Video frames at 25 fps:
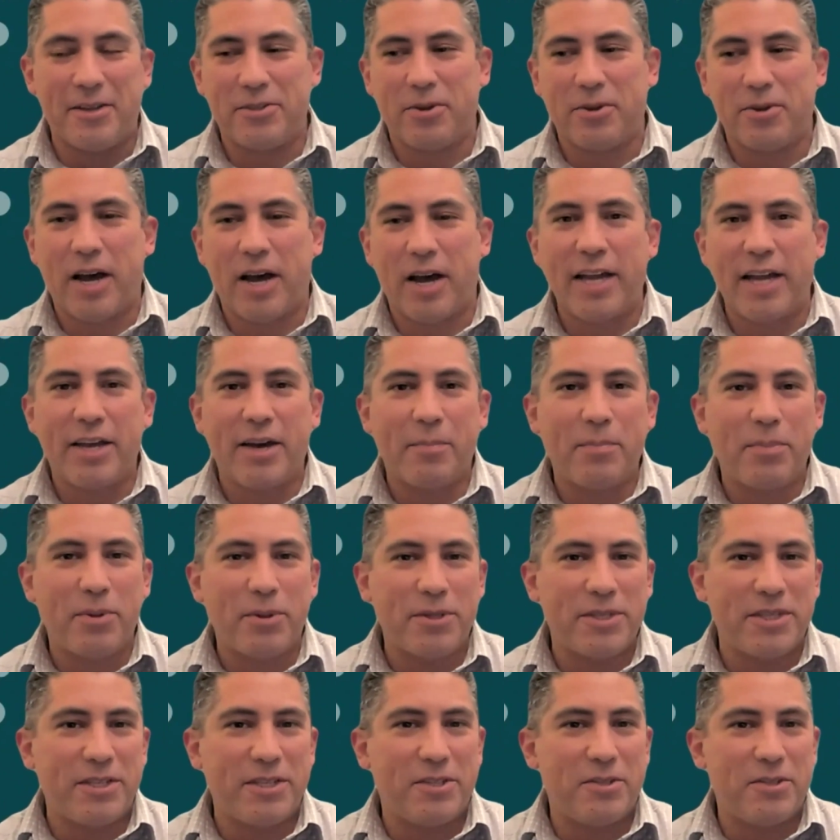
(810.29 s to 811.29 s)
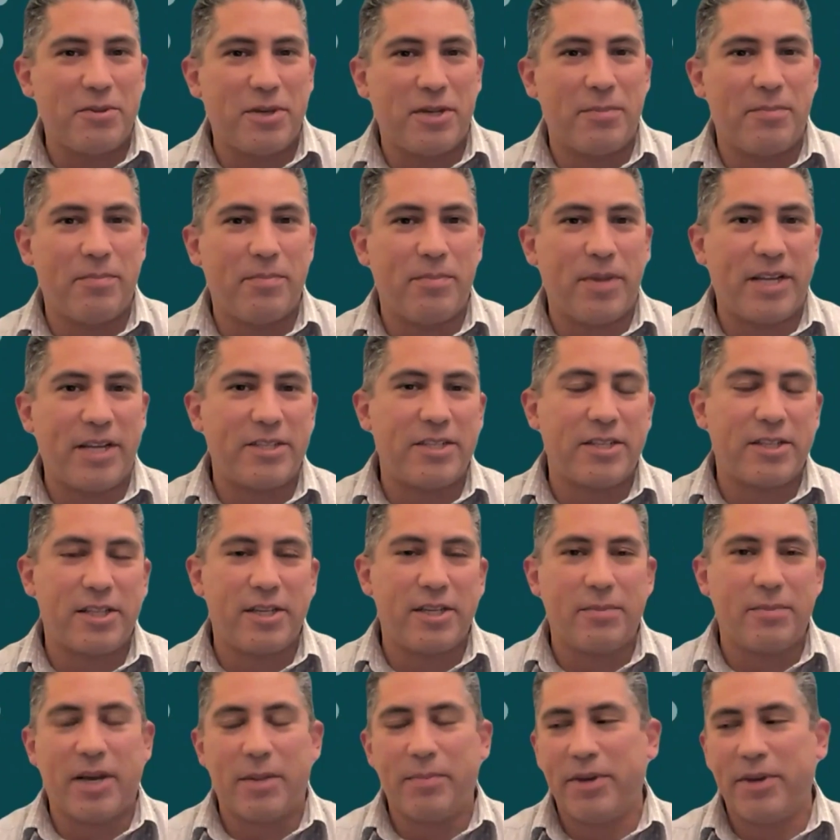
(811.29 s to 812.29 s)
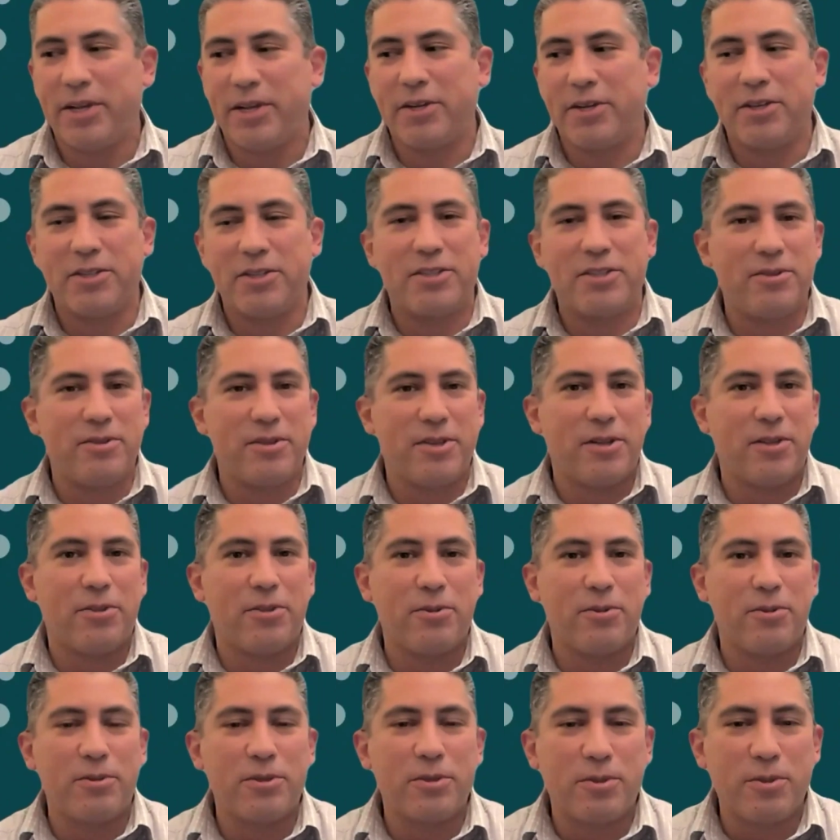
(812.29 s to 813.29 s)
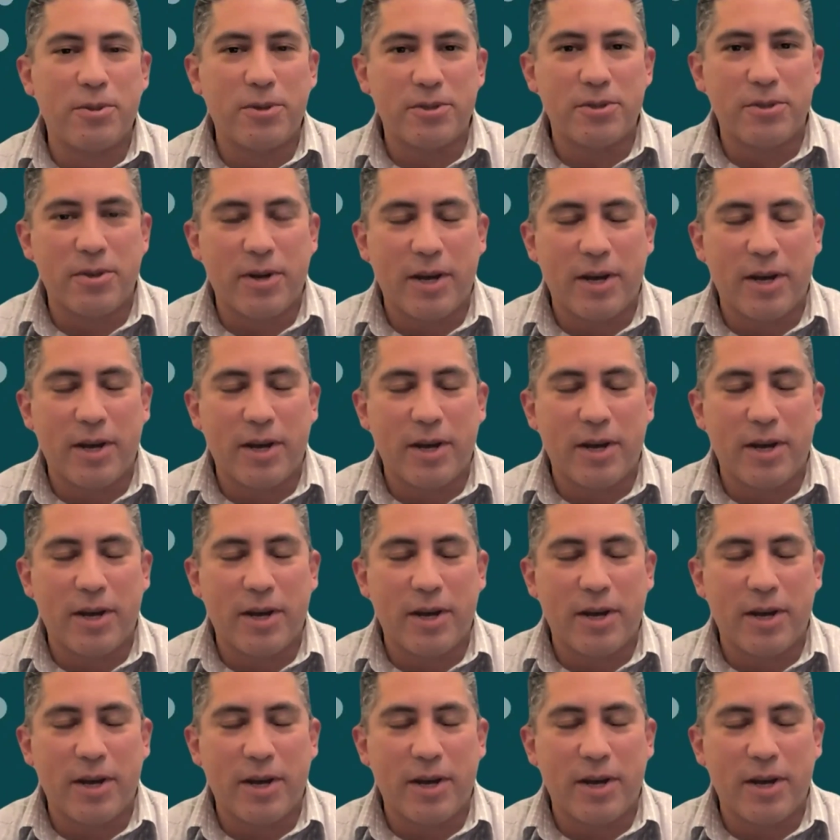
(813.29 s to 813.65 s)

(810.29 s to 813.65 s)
So I got pulled into it basically by being a good student and through school.